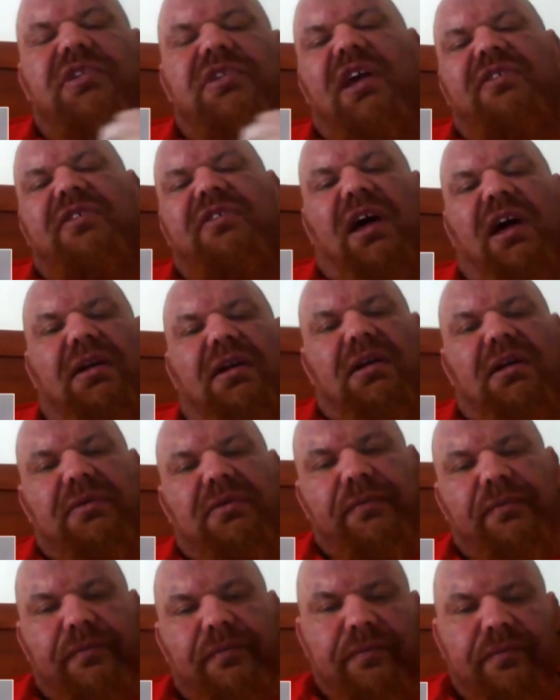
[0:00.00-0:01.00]
test acne.
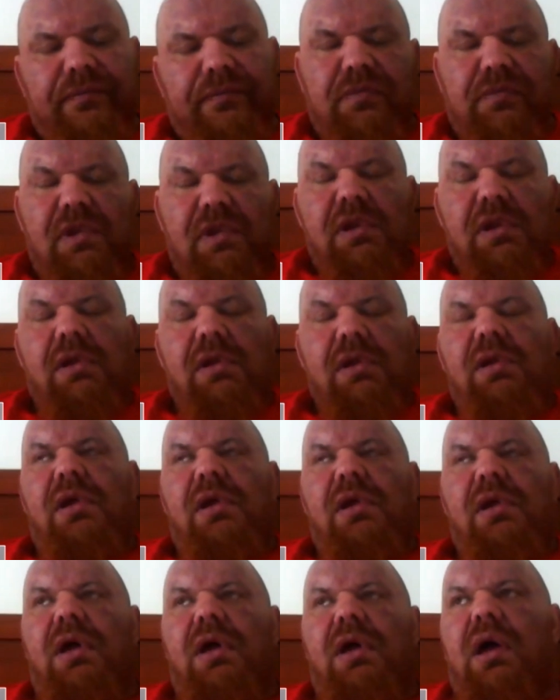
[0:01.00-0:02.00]

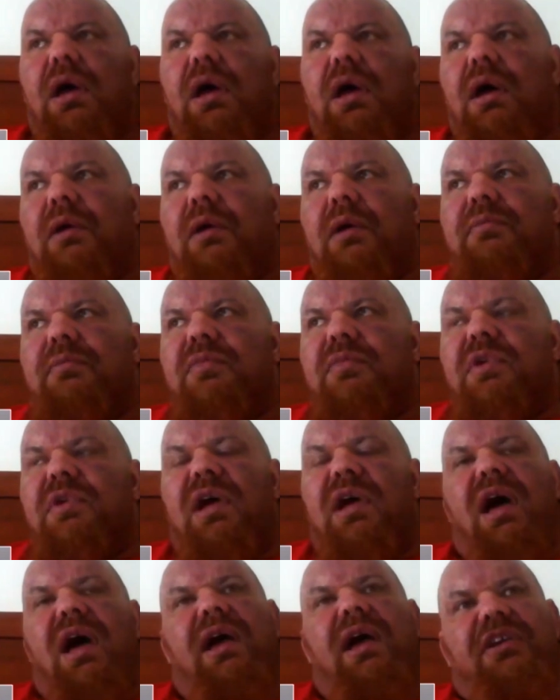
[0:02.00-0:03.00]

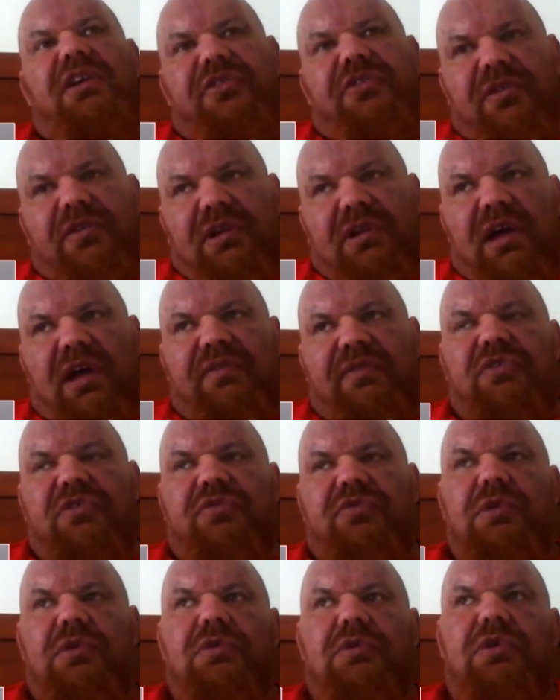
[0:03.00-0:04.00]
High estrogen
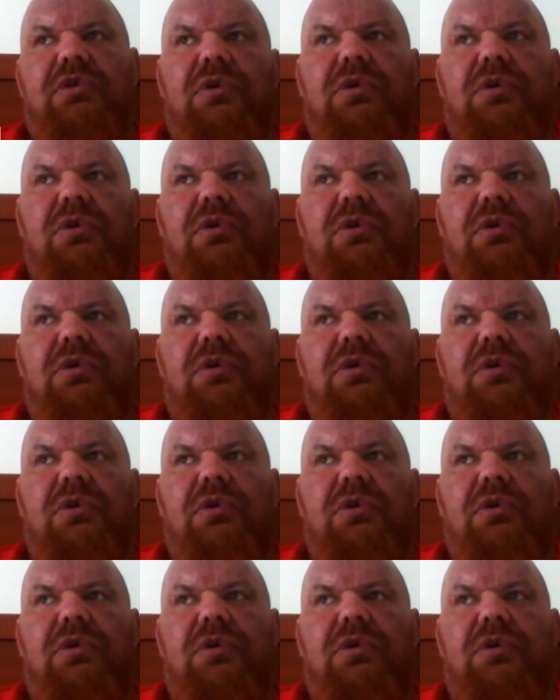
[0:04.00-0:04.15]
levels will